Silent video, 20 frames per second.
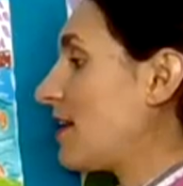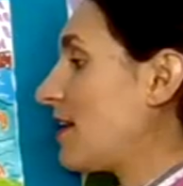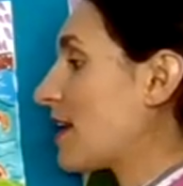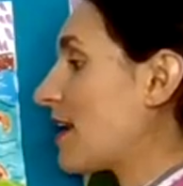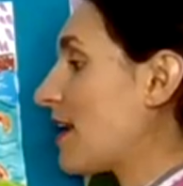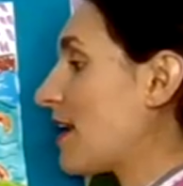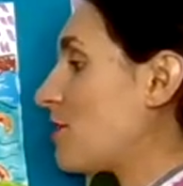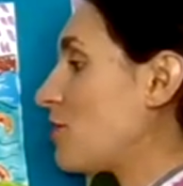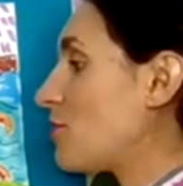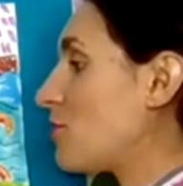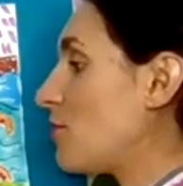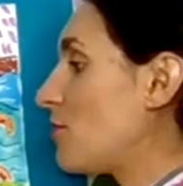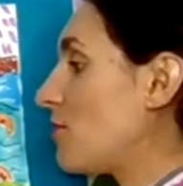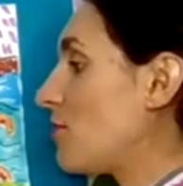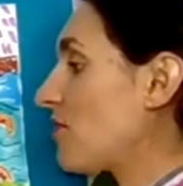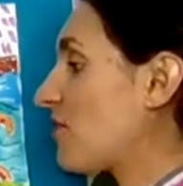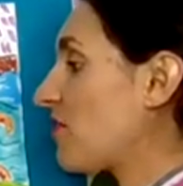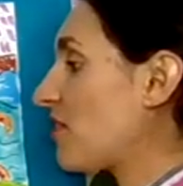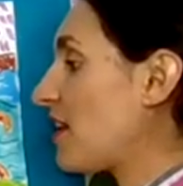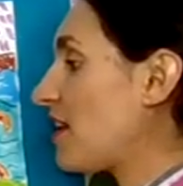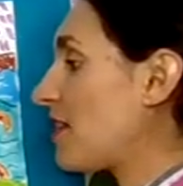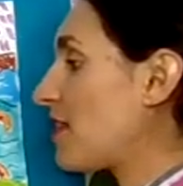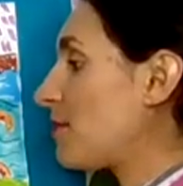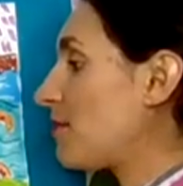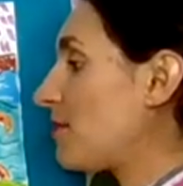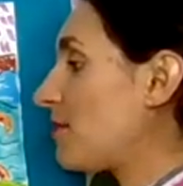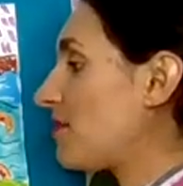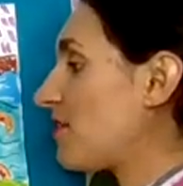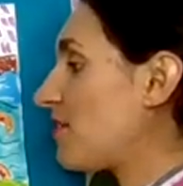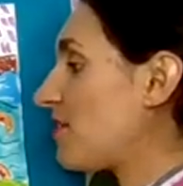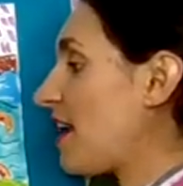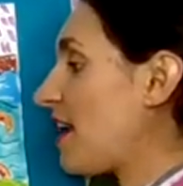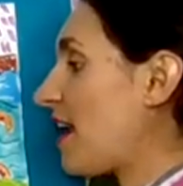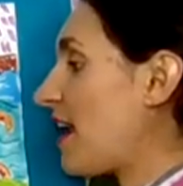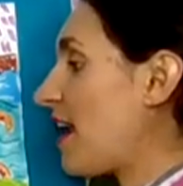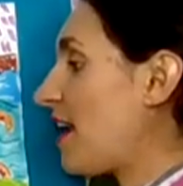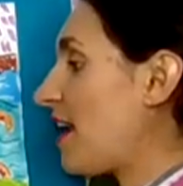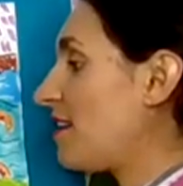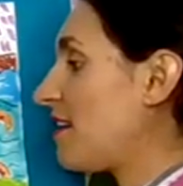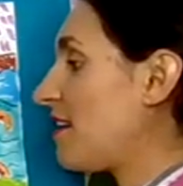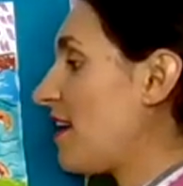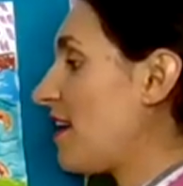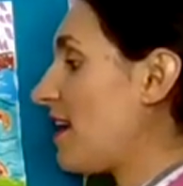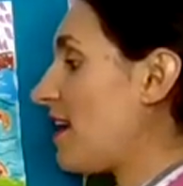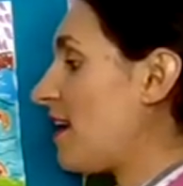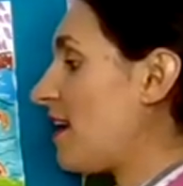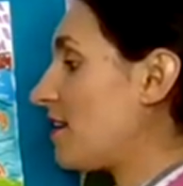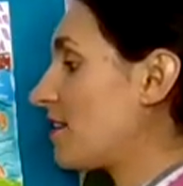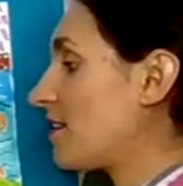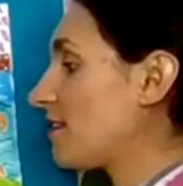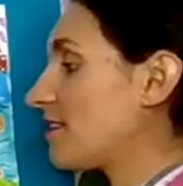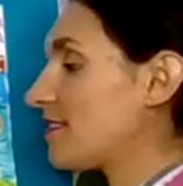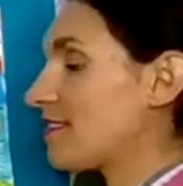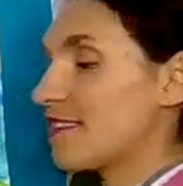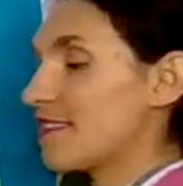Can you see them stand out?